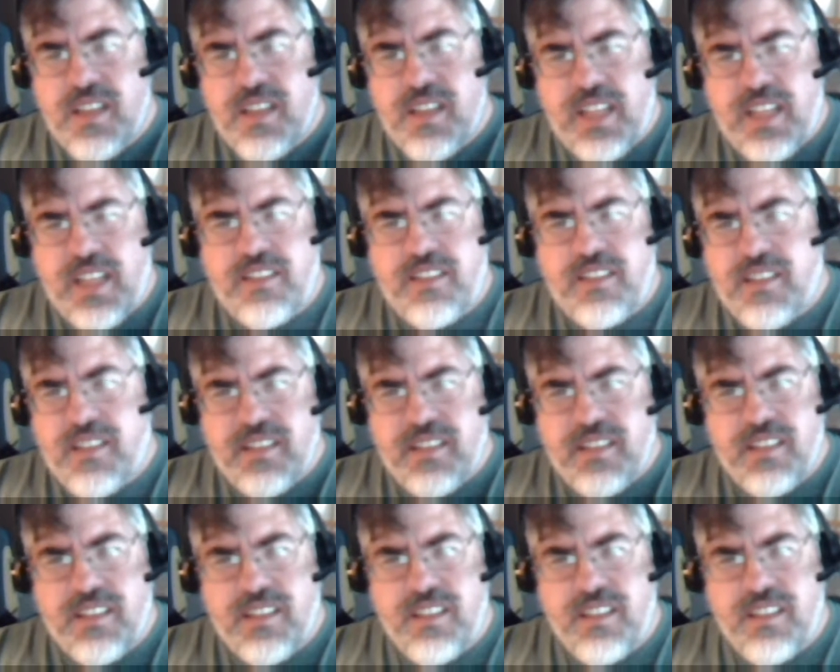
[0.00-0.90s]

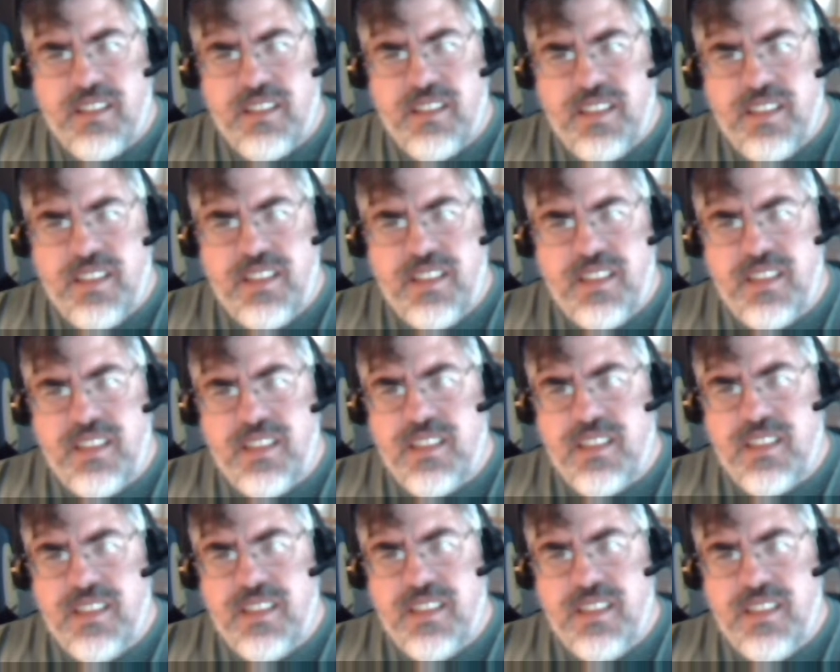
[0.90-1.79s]
that's,
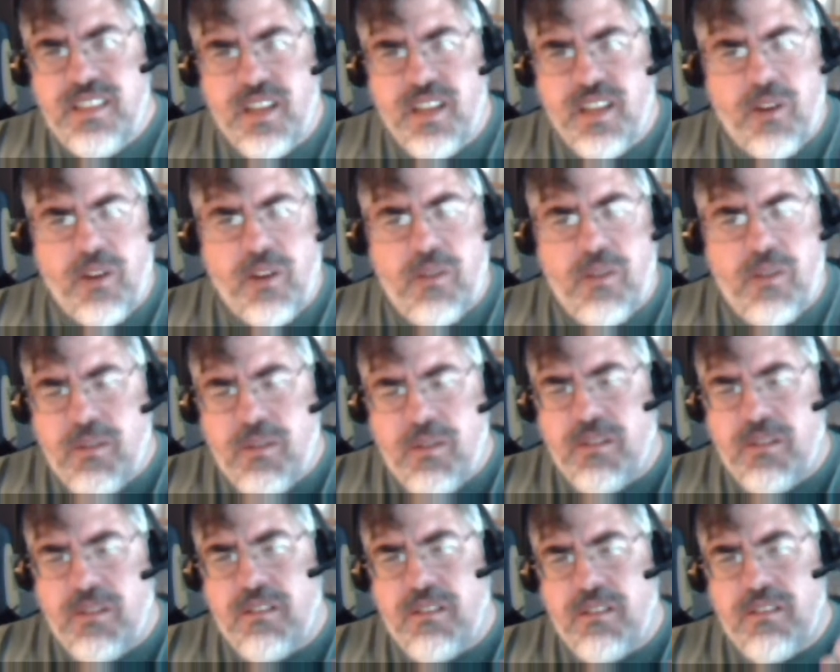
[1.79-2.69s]
you know,
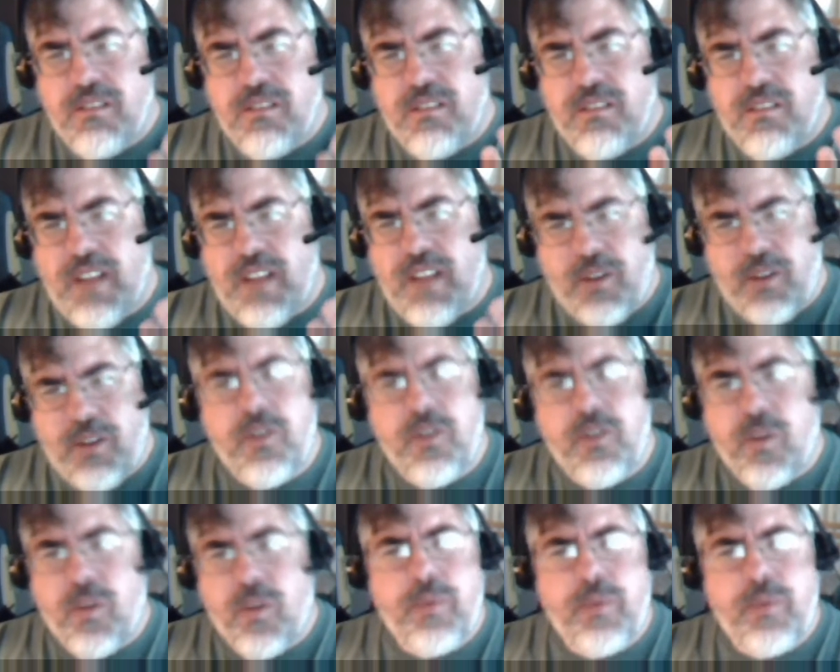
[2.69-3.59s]
how
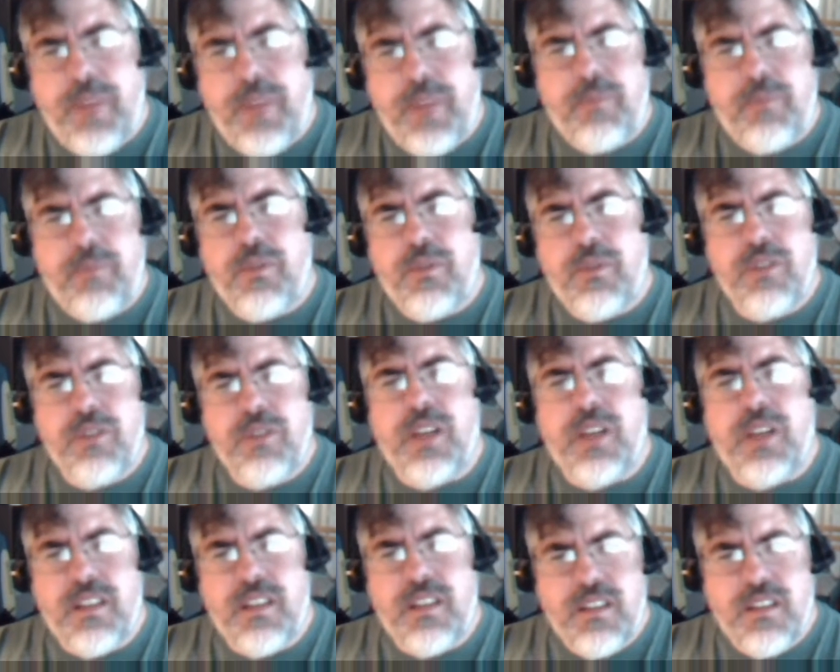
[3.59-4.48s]
normal people do
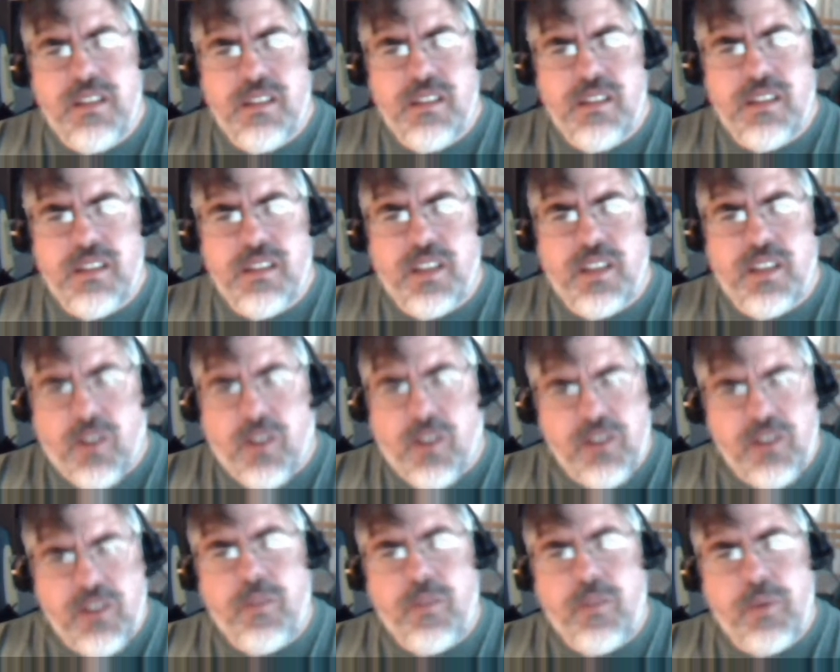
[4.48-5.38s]
it. There are
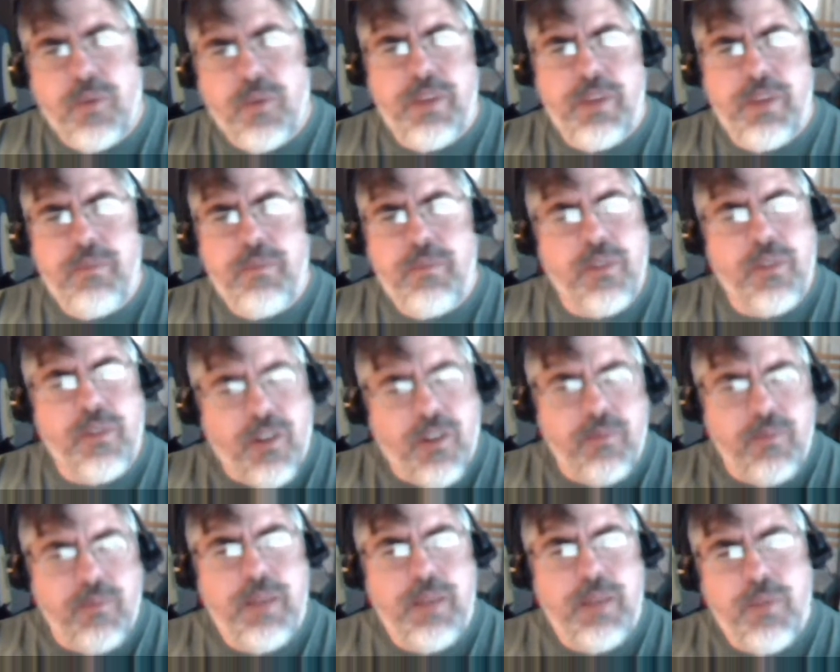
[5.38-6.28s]
normal people. There
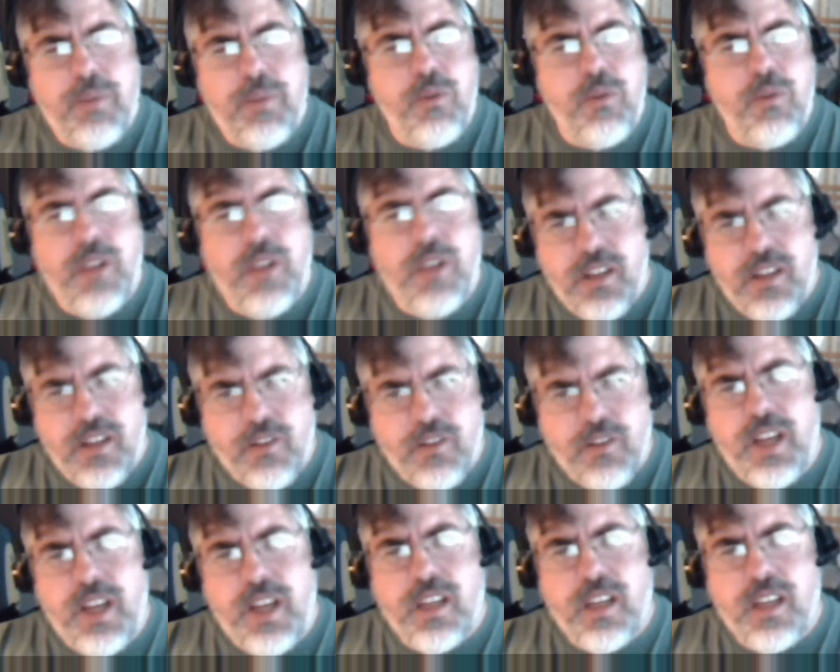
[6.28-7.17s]
are people who can
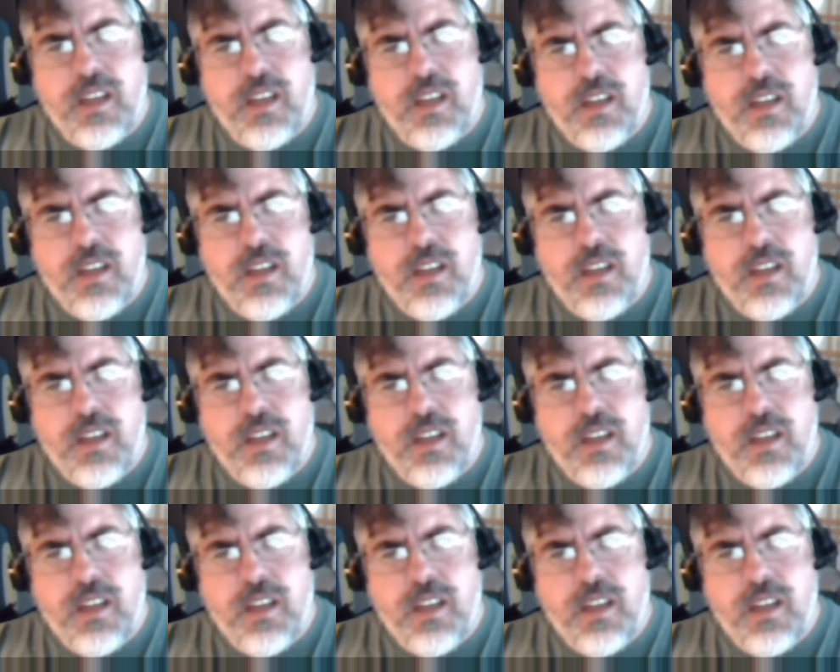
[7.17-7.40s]
drink